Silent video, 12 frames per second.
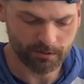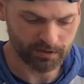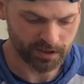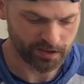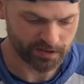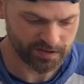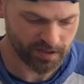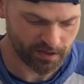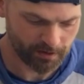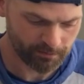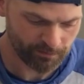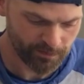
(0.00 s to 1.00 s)
the beginning
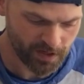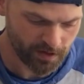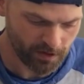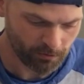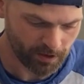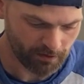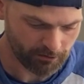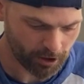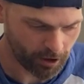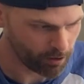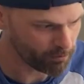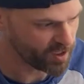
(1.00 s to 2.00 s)
setup. We have
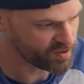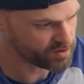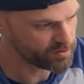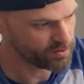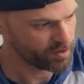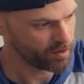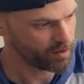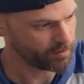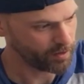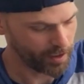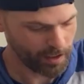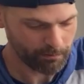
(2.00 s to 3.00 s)
our armrest
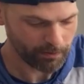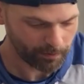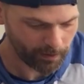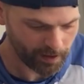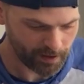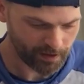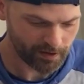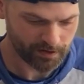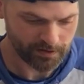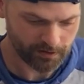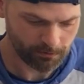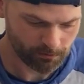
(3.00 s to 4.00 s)
clamp
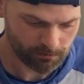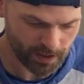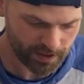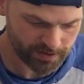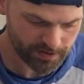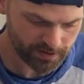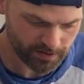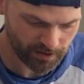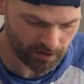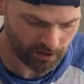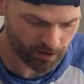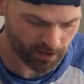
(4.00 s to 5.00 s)
and rest,
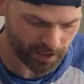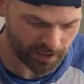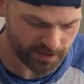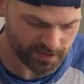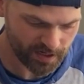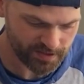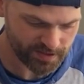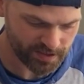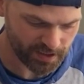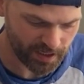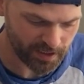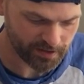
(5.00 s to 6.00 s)
our
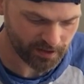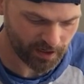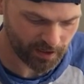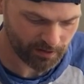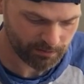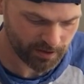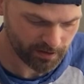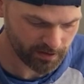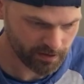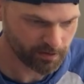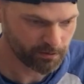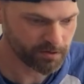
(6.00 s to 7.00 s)
anti-skate knob,
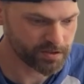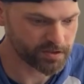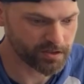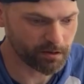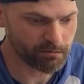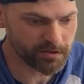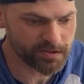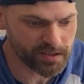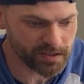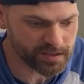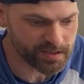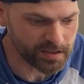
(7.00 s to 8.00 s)
which is number
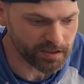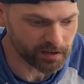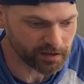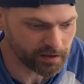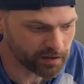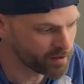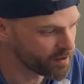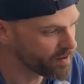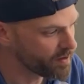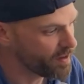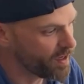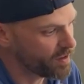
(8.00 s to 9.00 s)
16.
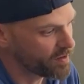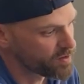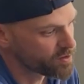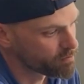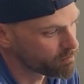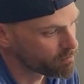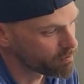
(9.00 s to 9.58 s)
That is